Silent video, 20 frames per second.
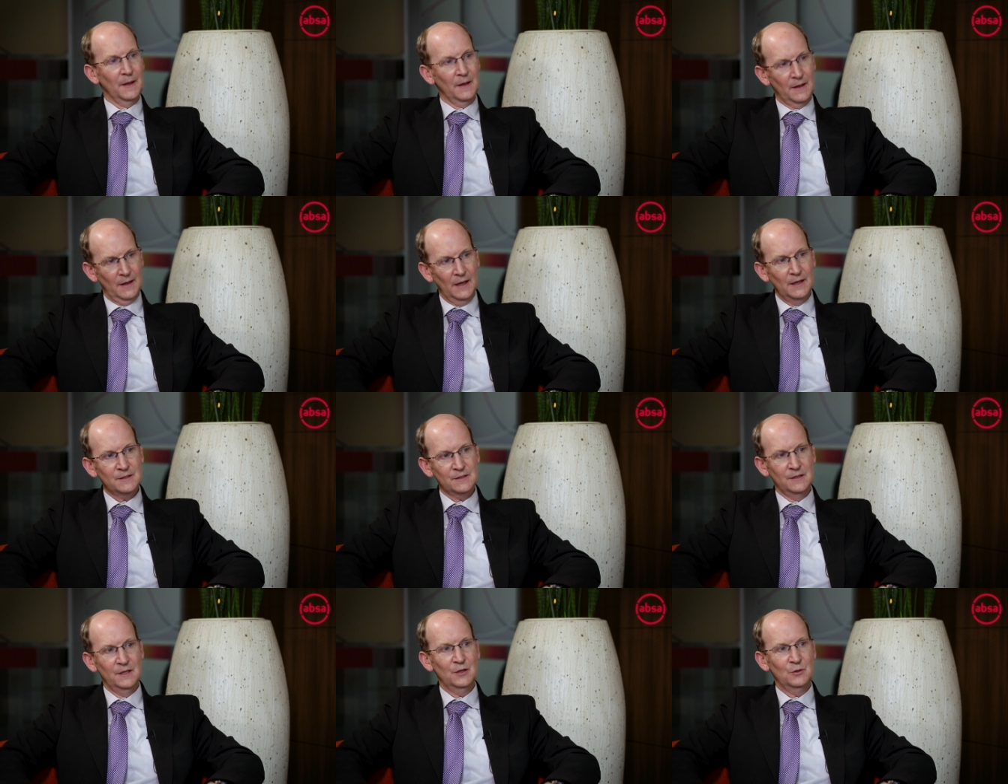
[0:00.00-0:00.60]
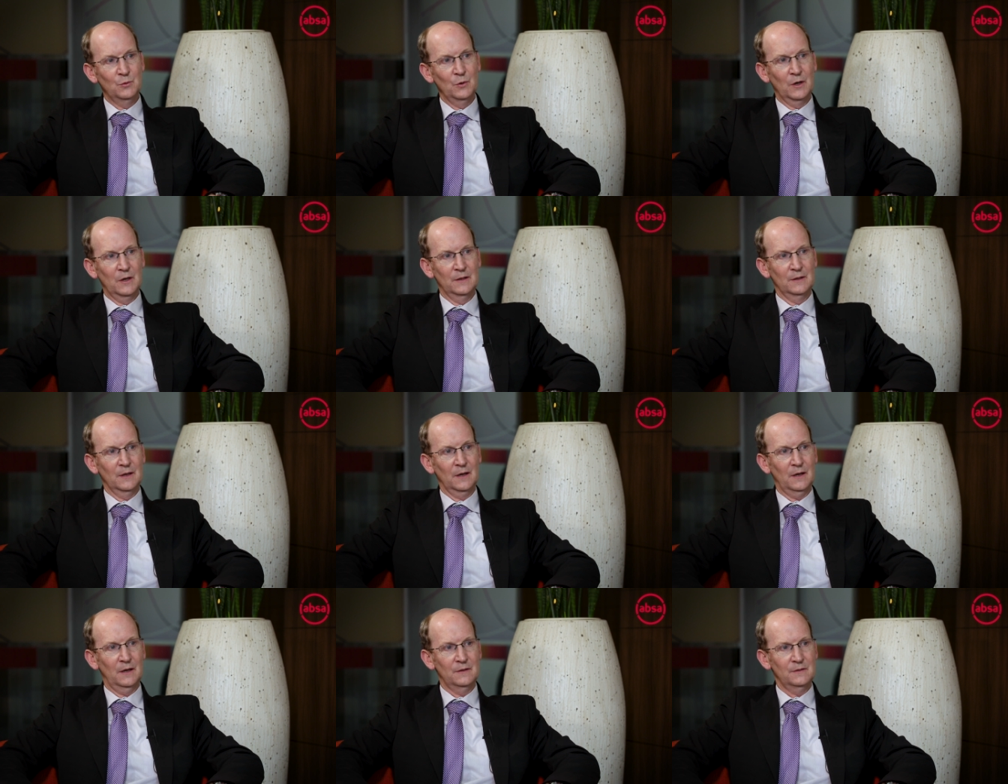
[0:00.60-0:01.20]
gas network in
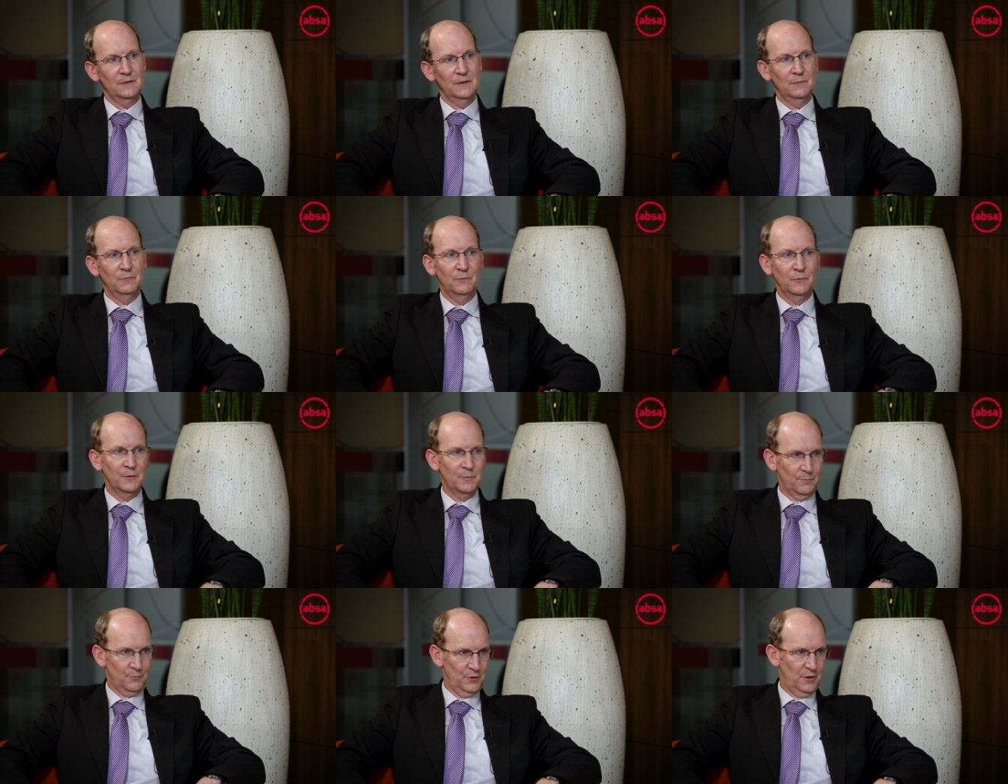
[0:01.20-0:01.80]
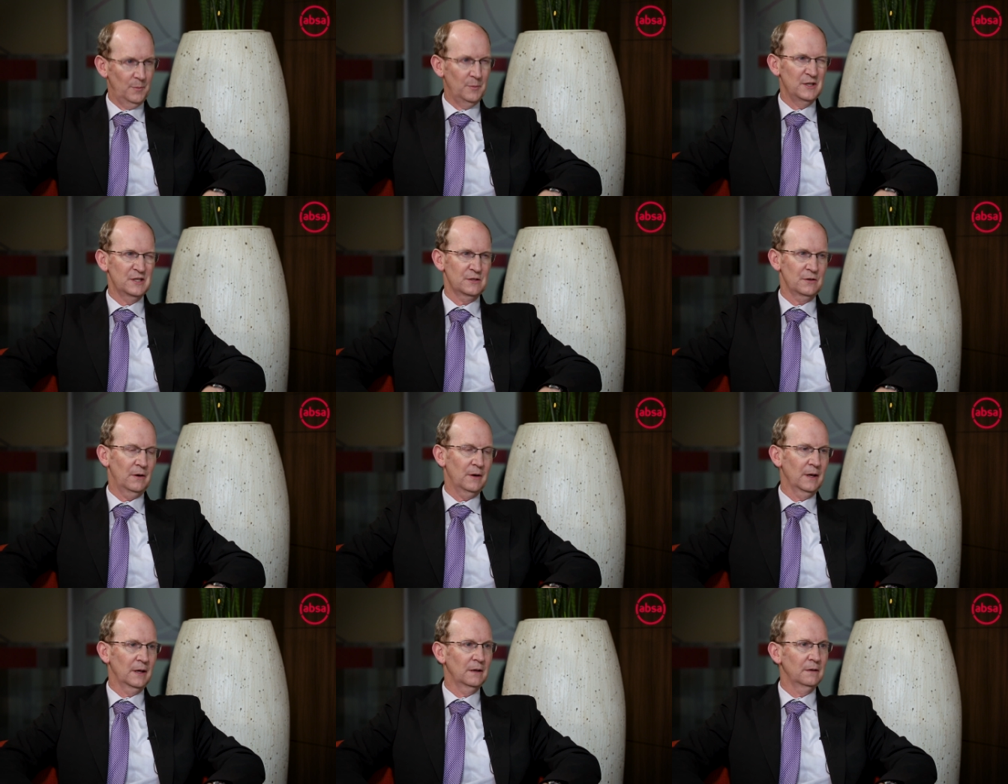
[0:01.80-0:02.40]
the country, with probably
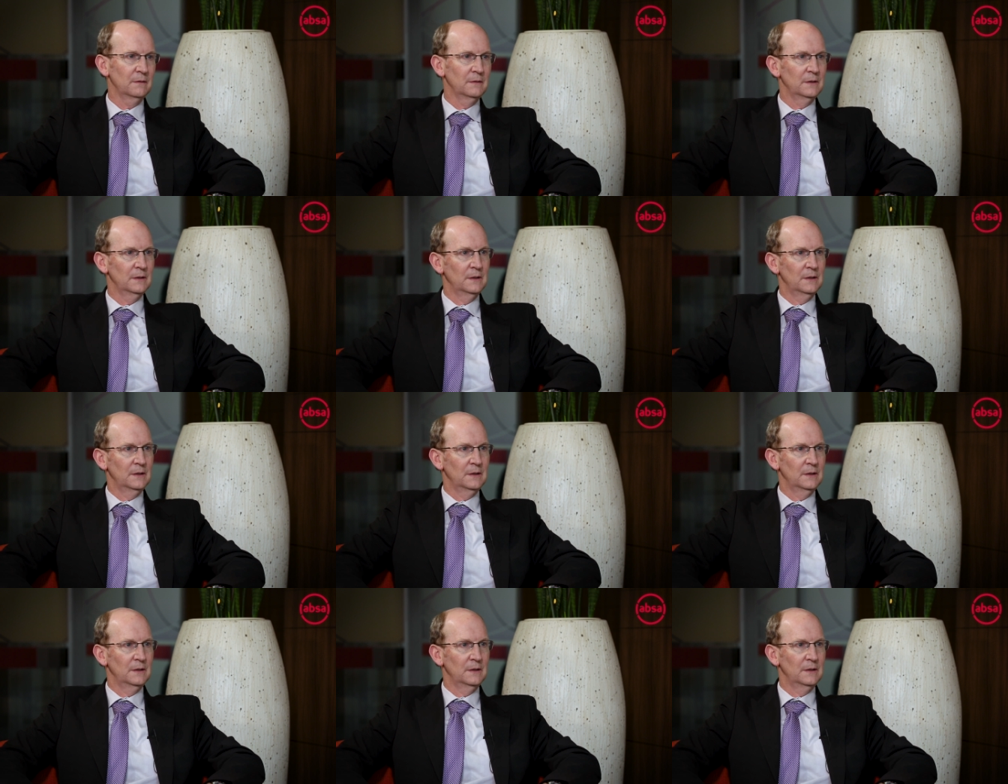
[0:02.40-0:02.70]
starting